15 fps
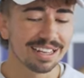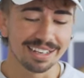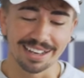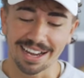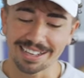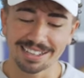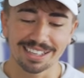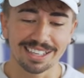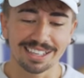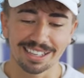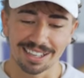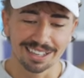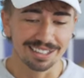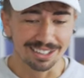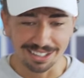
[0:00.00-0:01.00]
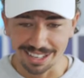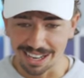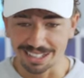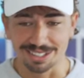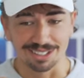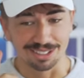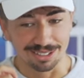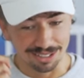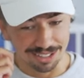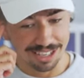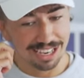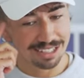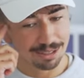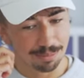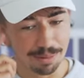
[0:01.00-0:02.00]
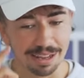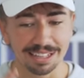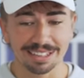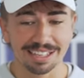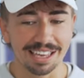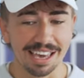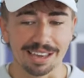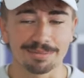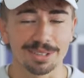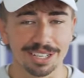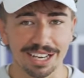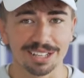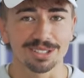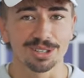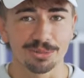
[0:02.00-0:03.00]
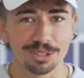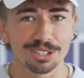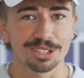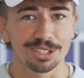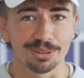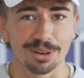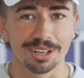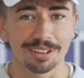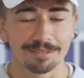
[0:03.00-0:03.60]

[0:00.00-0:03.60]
Nike, you guys are you guys are playing the game. You guys know what you're doing.